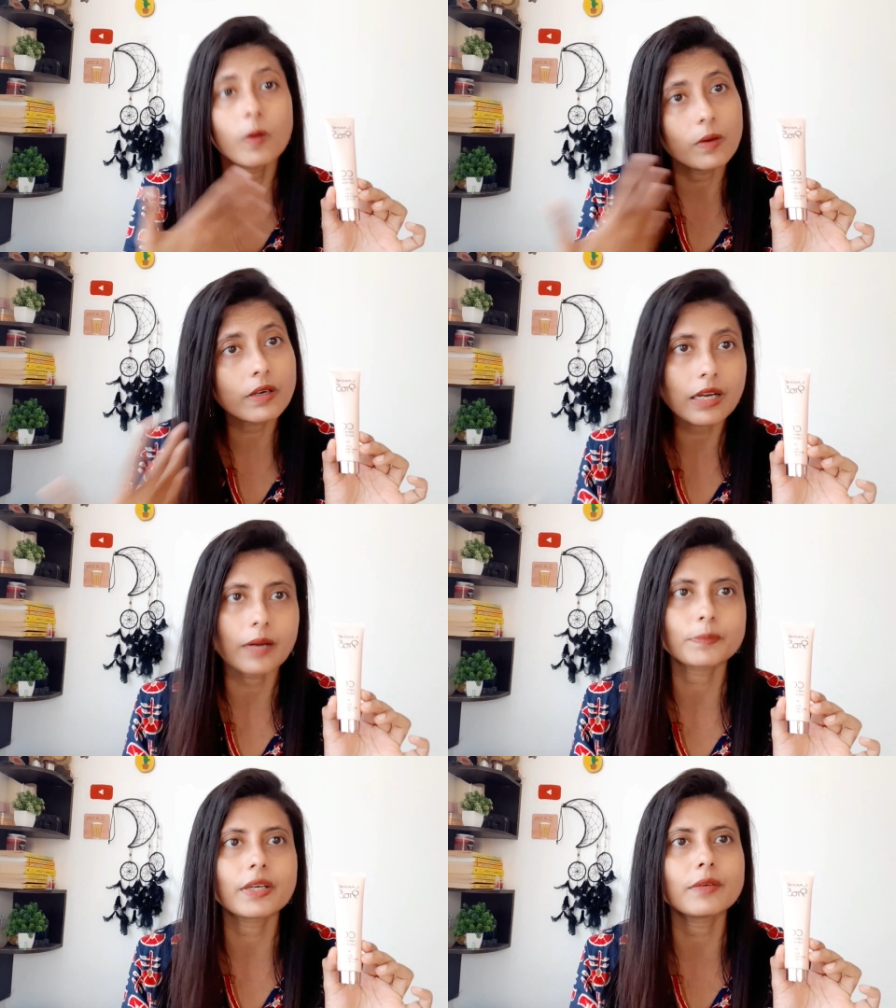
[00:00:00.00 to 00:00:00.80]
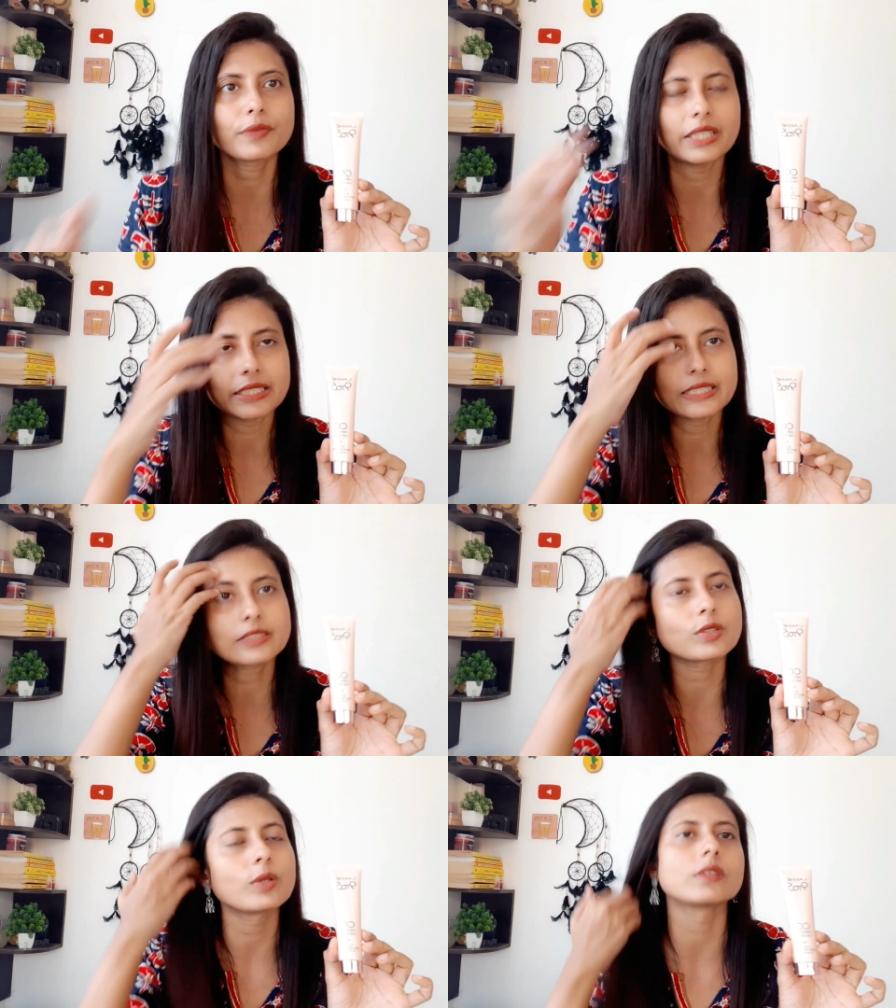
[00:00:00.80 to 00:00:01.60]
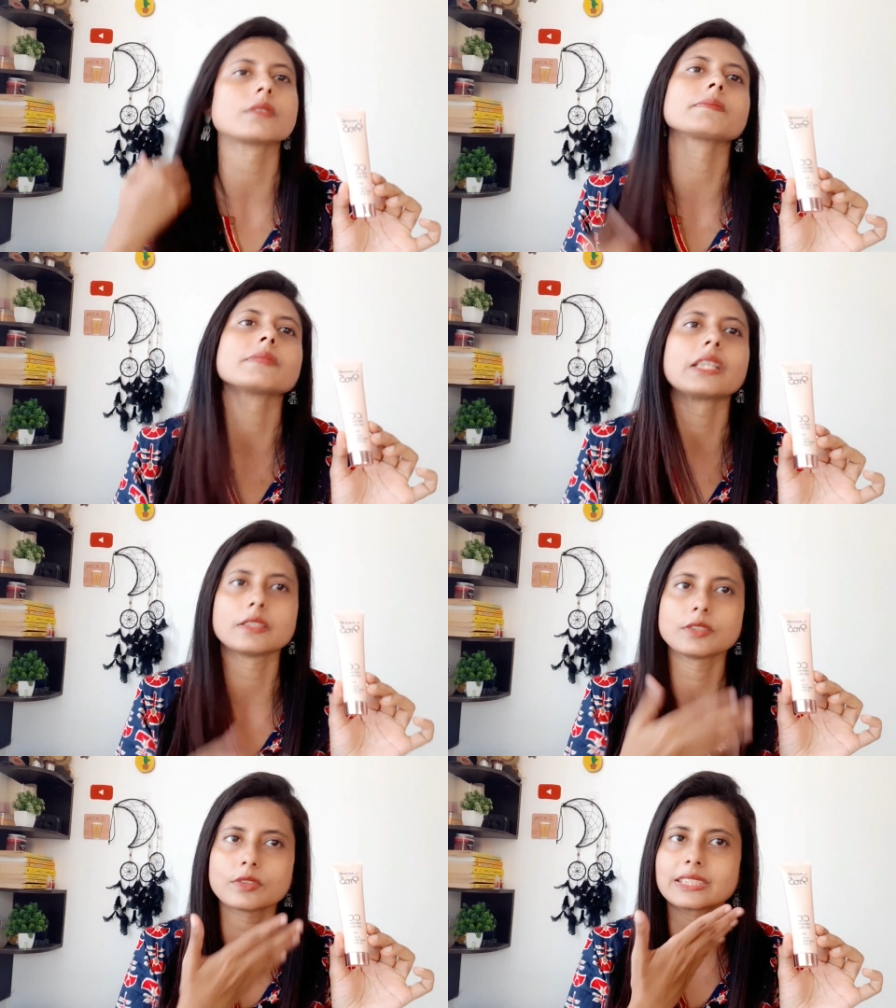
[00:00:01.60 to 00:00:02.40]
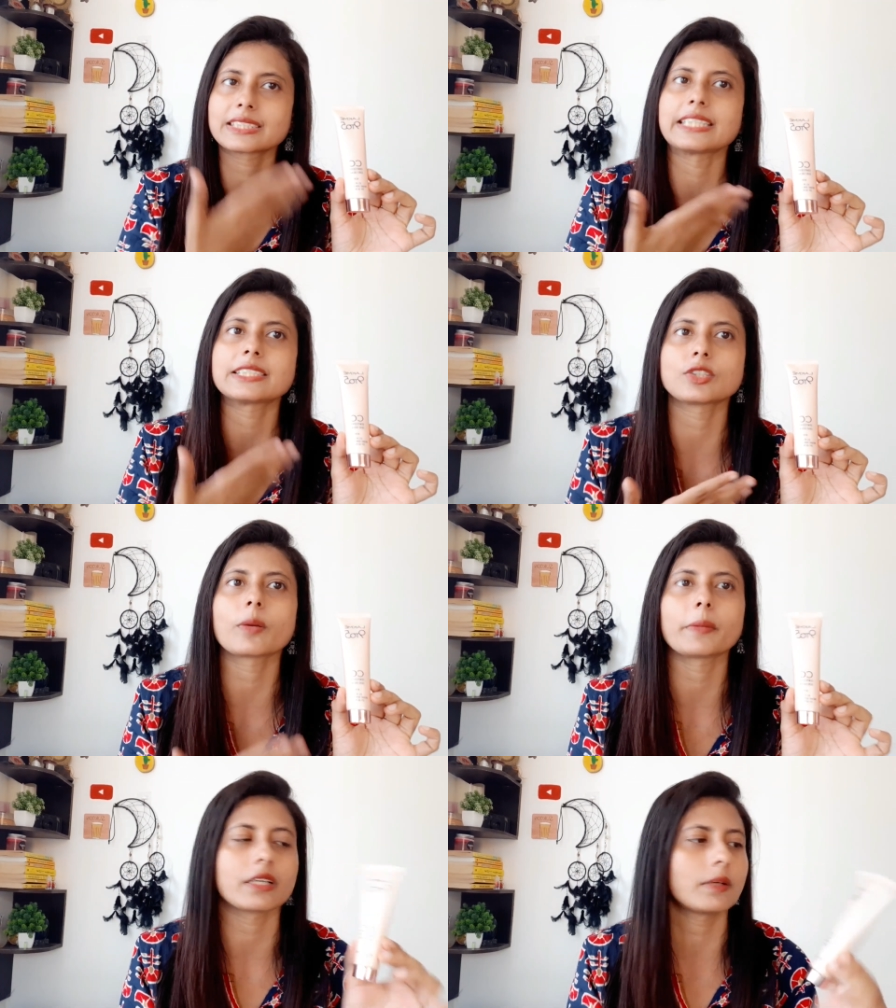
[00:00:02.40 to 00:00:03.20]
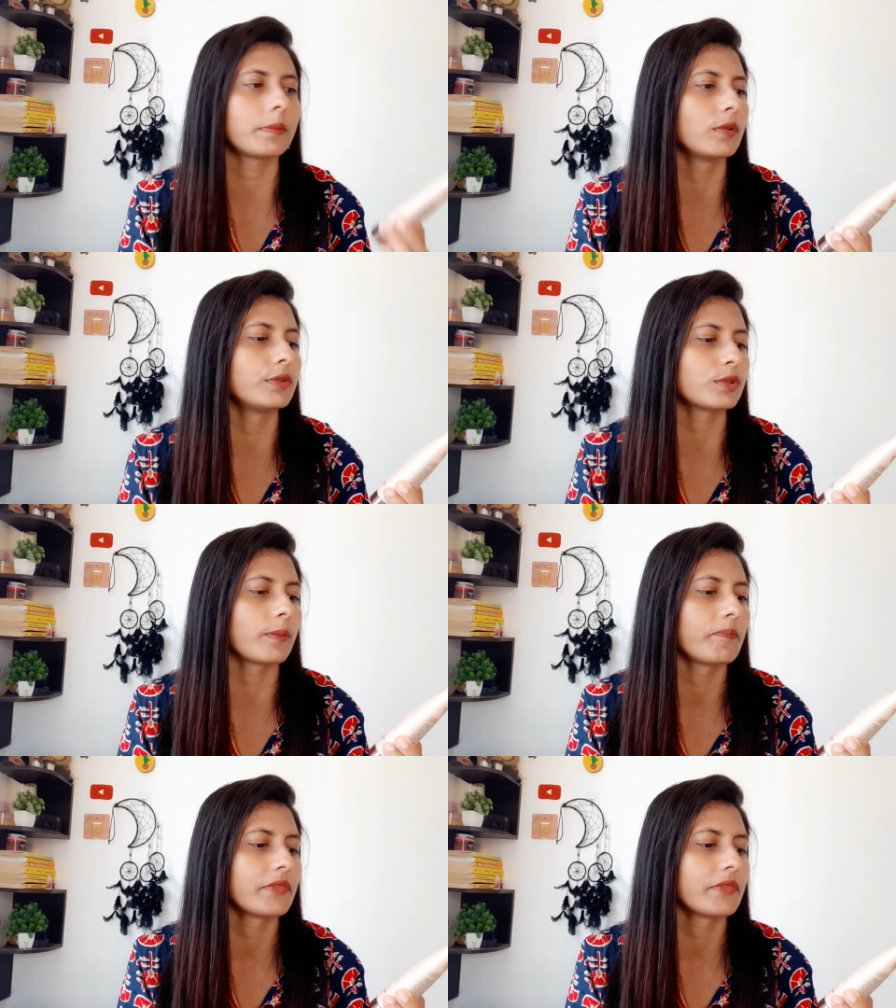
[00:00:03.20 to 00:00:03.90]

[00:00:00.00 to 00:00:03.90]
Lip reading: Or aapka fairness, or you know, it sets your makeup also.